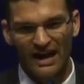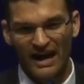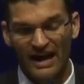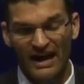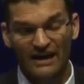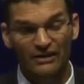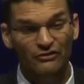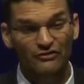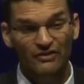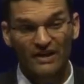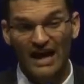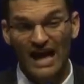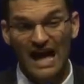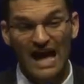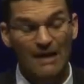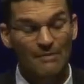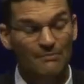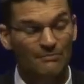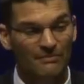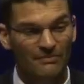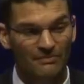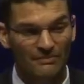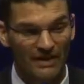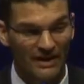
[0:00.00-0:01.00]
As
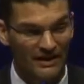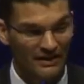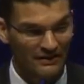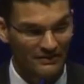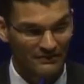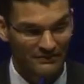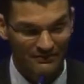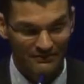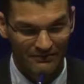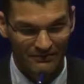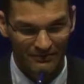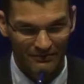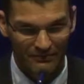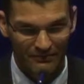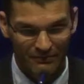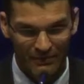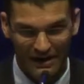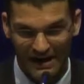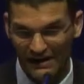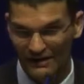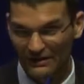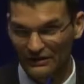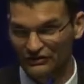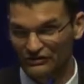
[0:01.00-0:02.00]
I'm not a
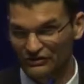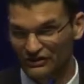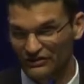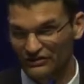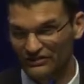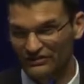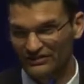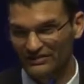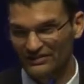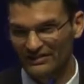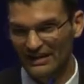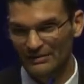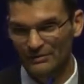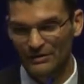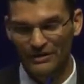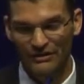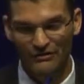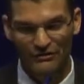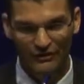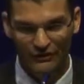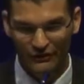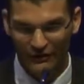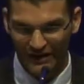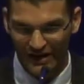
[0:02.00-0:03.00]
biologist, I'm a
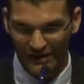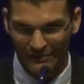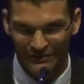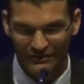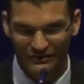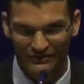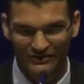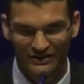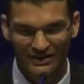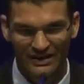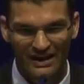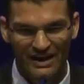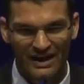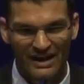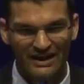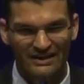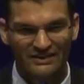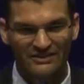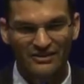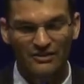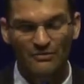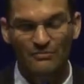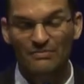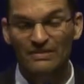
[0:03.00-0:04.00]
theoretical chemist.
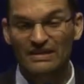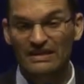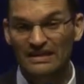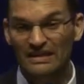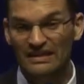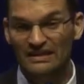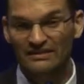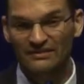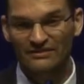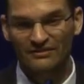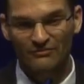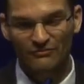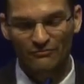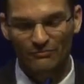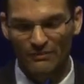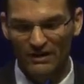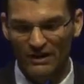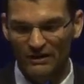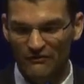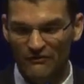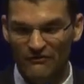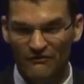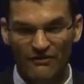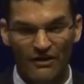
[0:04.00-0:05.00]
To me,
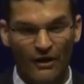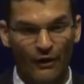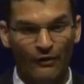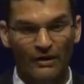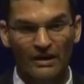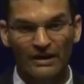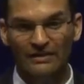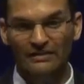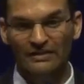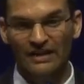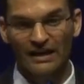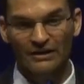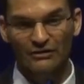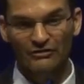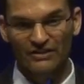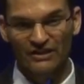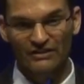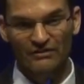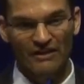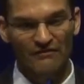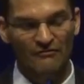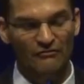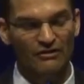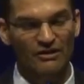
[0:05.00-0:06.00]
my very lay
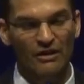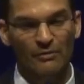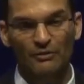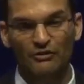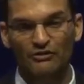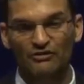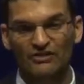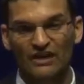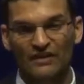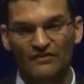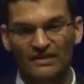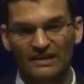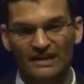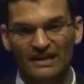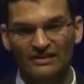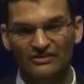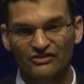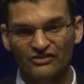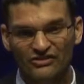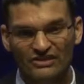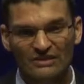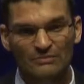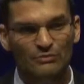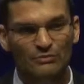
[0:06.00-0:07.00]
understanding, having read almost nothing, it
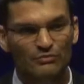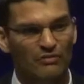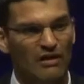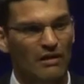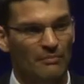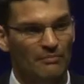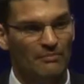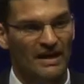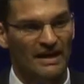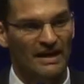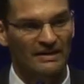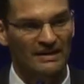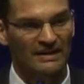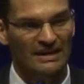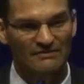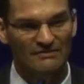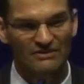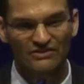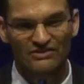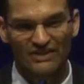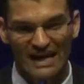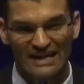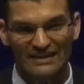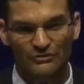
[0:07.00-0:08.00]
just seems problematic. Even
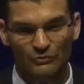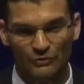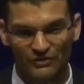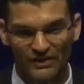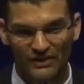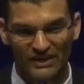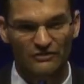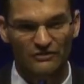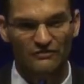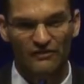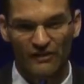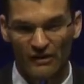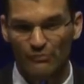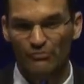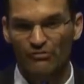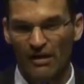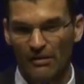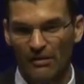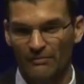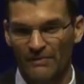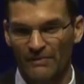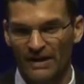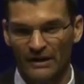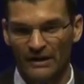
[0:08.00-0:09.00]
scientists will say it's very
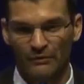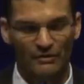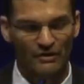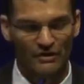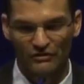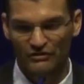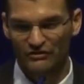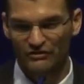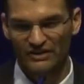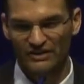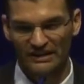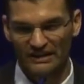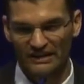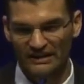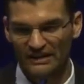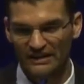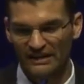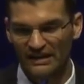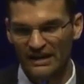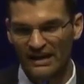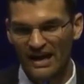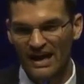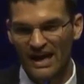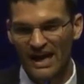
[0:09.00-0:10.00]
problematic. We don't understand it.
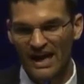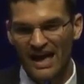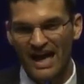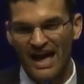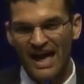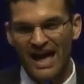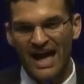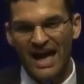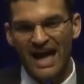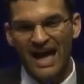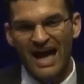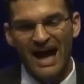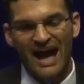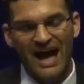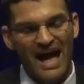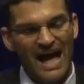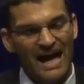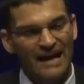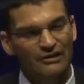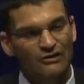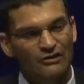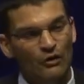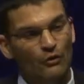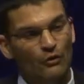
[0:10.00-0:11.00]

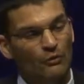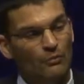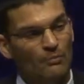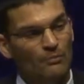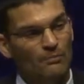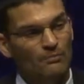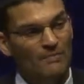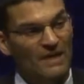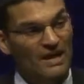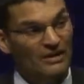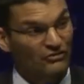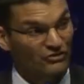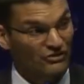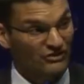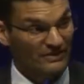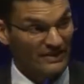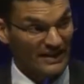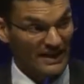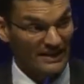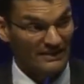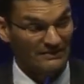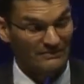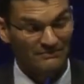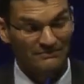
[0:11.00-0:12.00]
I don't mention
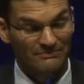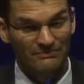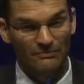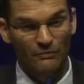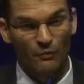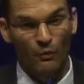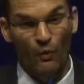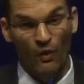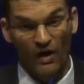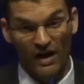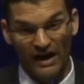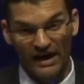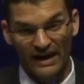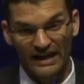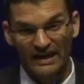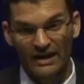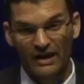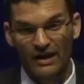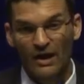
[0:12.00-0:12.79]
that. Why?